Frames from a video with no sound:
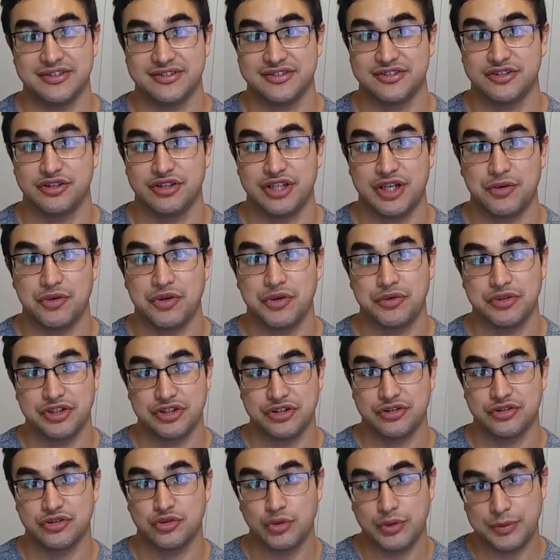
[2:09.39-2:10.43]
so that way when you
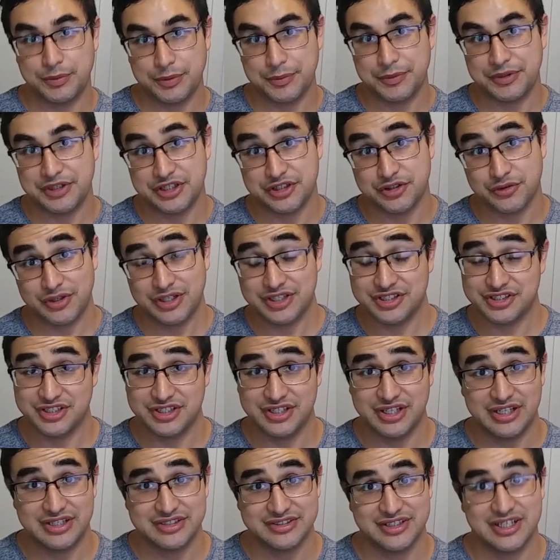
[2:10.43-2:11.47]
sweep him in a direction, he
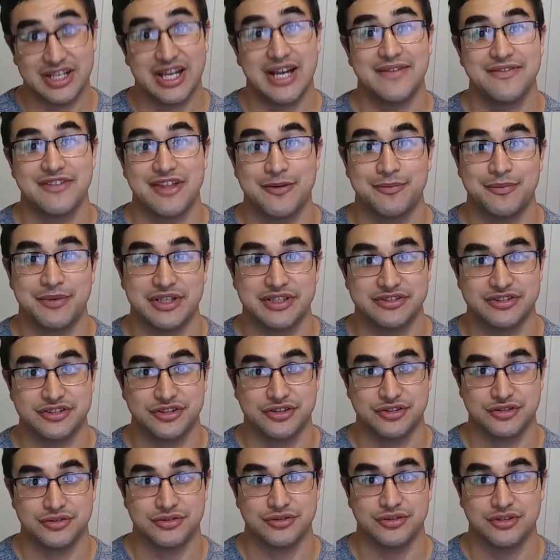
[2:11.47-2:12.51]
doesn't have that base
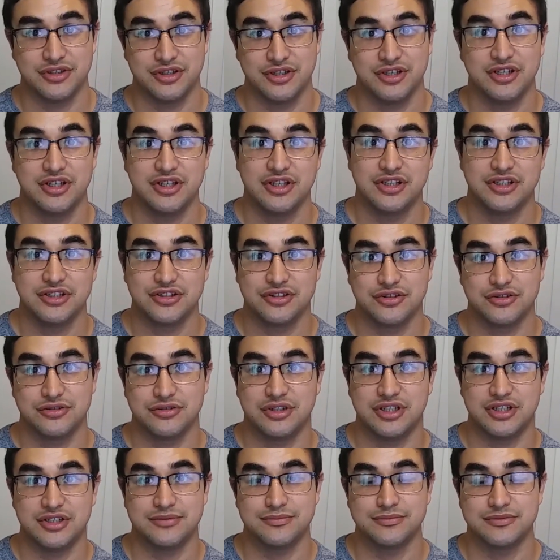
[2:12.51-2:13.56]
to
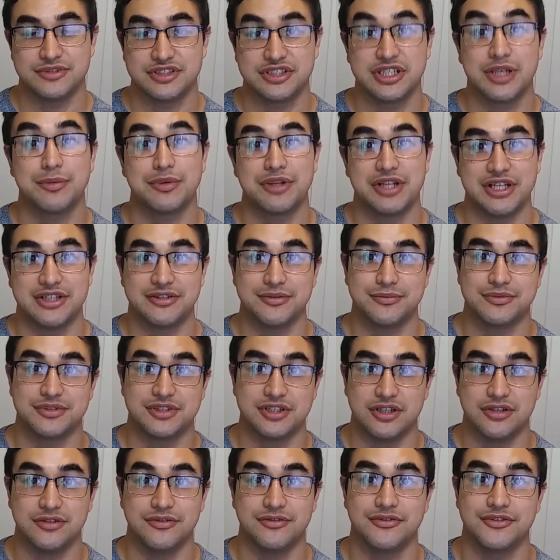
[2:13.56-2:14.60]
stabilize
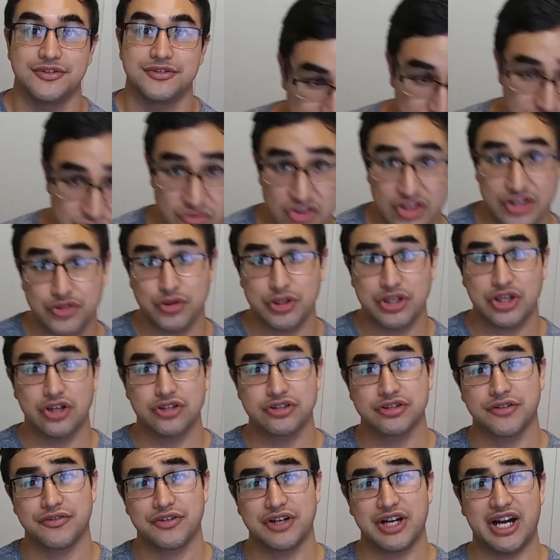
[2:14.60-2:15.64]
himself. So he goes
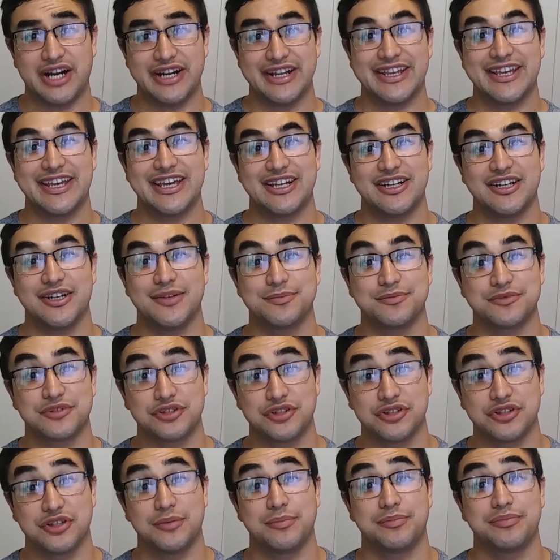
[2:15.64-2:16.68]
over how to get up to
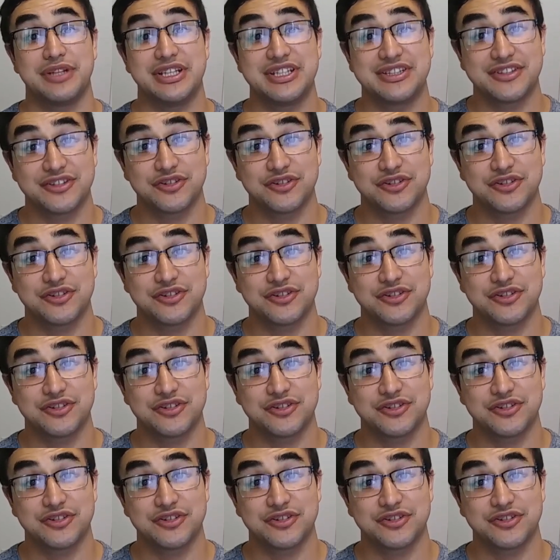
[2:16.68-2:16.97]
complete the